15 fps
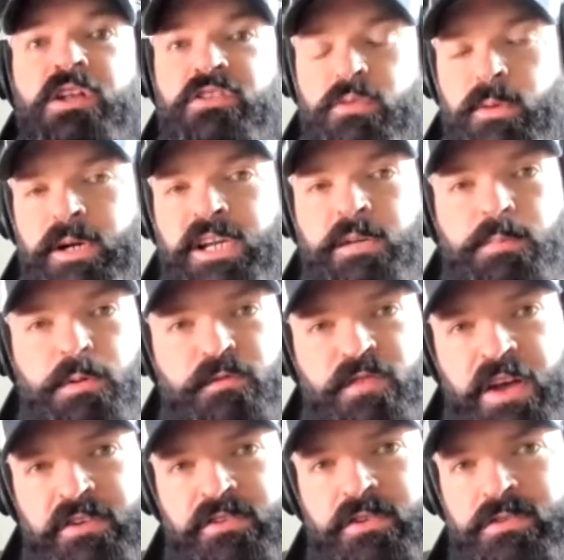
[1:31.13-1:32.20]
to working
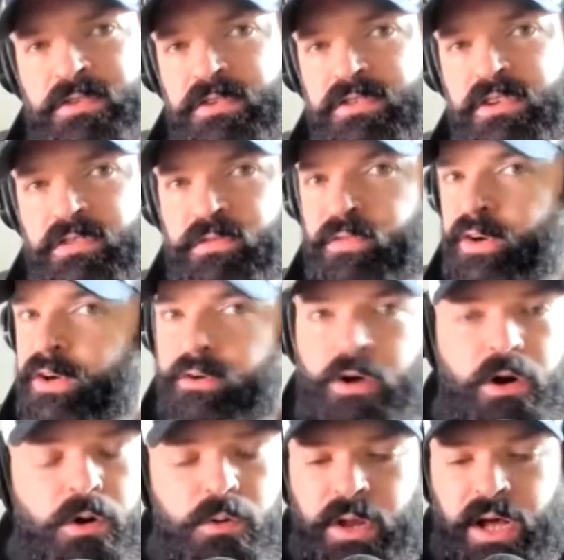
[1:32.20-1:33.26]
professionals, and just for your
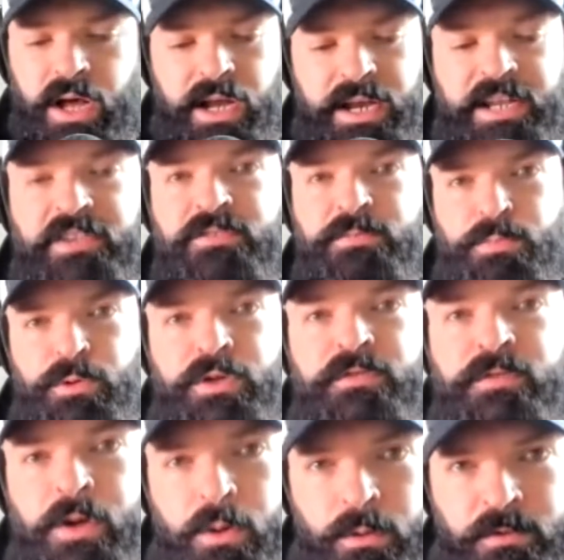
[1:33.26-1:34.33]
own uh,
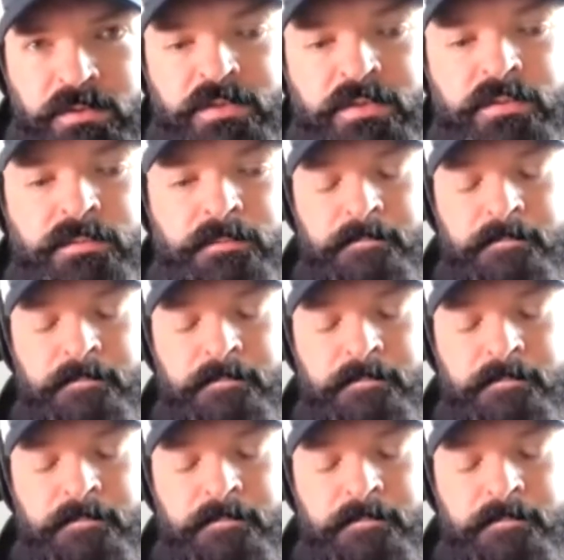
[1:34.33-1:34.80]
inspirative goals.